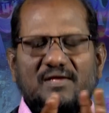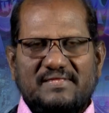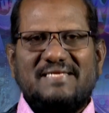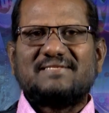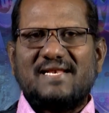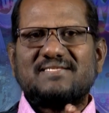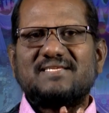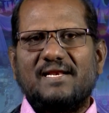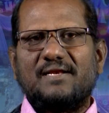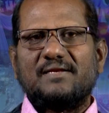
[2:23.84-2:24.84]
This
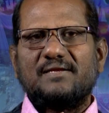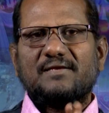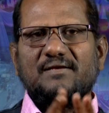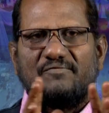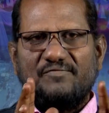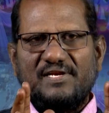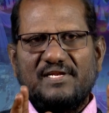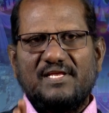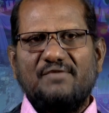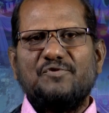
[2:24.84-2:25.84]
lesson
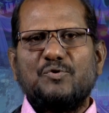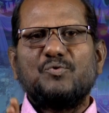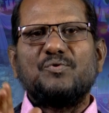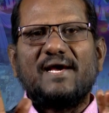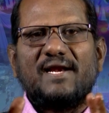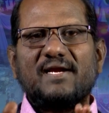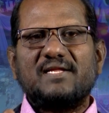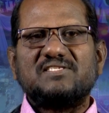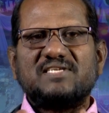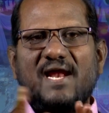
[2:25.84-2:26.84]
will give you an
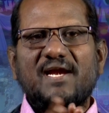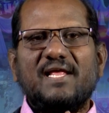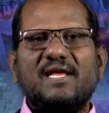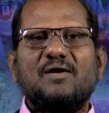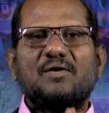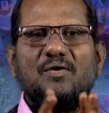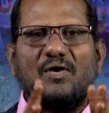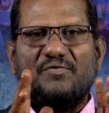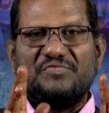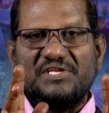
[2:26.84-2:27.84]
understanding
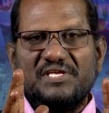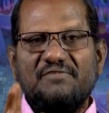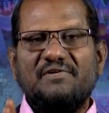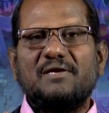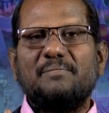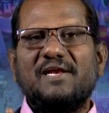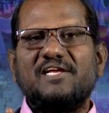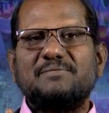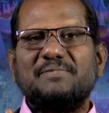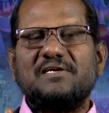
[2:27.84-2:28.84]
of the event
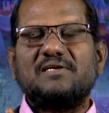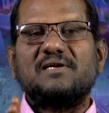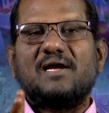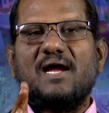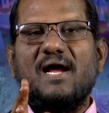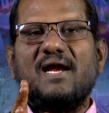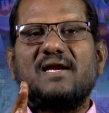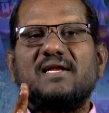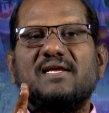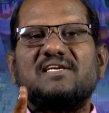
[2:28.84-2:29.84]
management
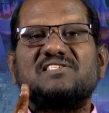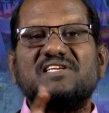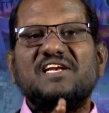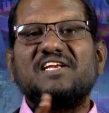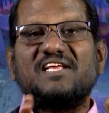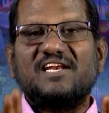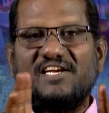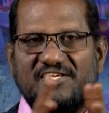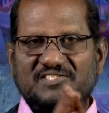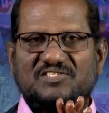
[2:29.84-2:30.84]
and its nitty
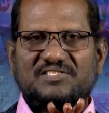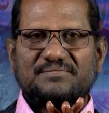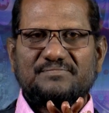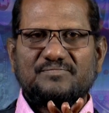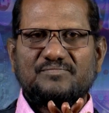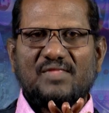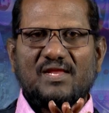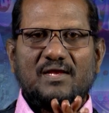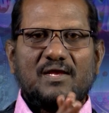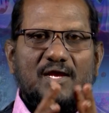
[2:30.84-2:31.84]
gritties.
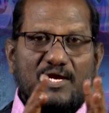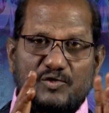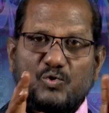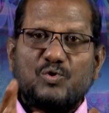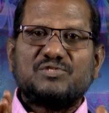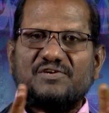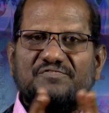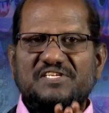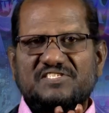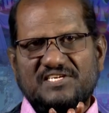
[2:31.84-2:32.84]
In the course
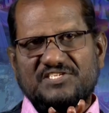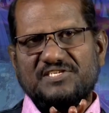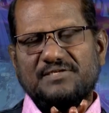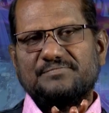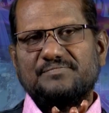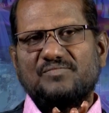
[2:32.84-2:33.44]
of discussion,